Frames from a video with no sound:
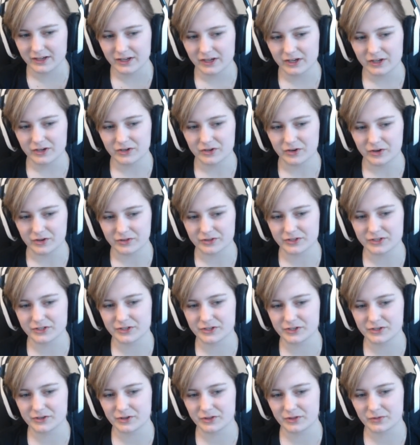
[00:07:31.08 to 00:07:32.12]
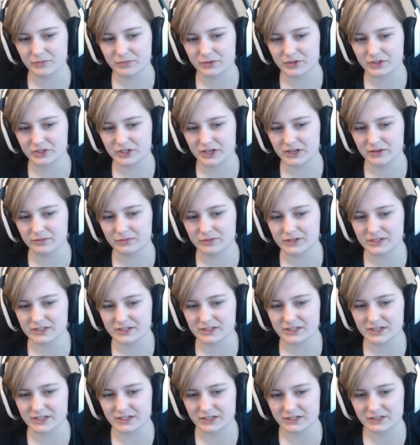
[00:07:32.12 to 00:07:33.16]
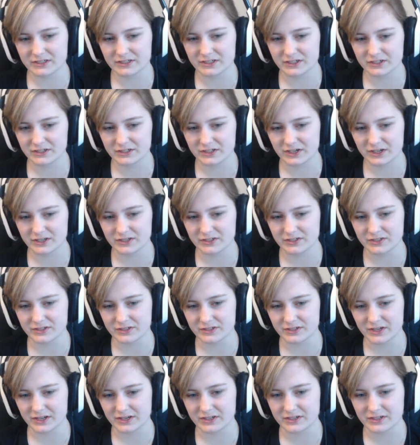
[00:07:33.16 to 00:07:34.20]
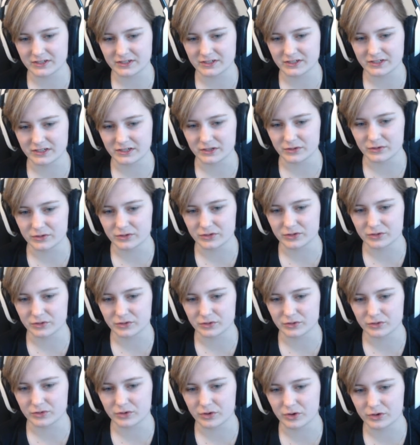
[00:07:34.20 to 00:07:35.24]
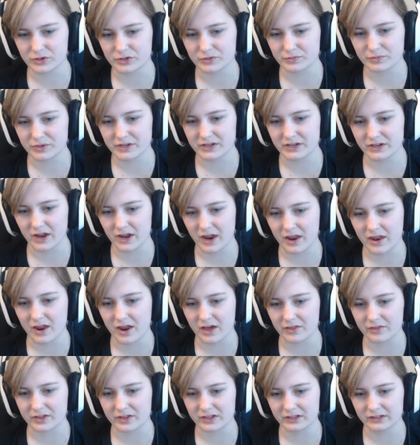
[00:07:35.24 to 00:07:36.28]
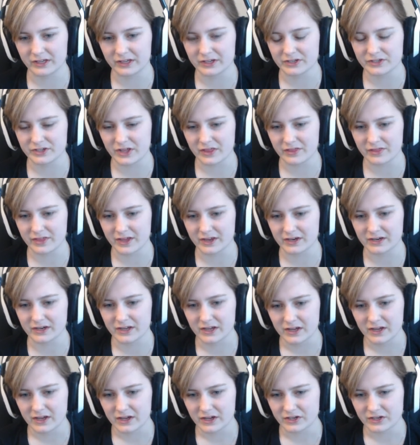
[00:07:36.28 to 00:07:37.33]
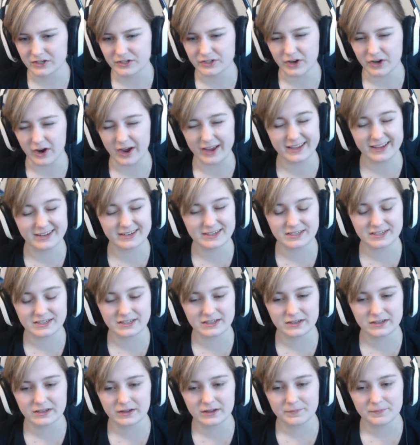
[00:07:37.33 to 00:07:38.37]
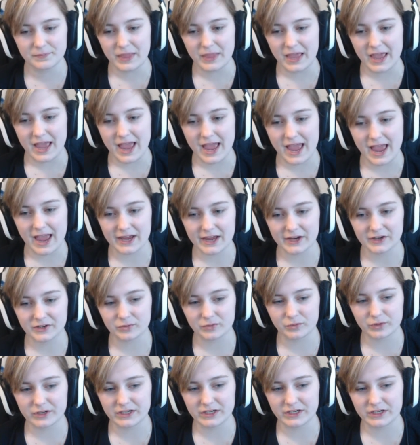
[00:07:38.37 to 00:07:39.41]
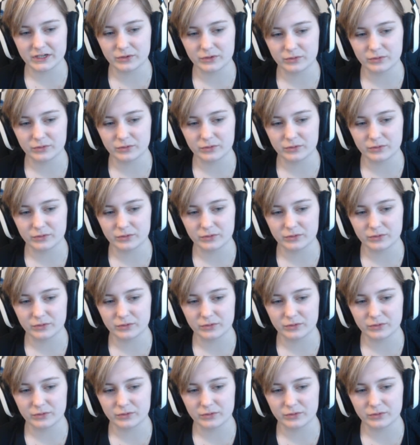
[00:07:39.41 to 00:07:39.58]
No, this is not the machine we seek. Such as an entity should not be nothing less than deity, and we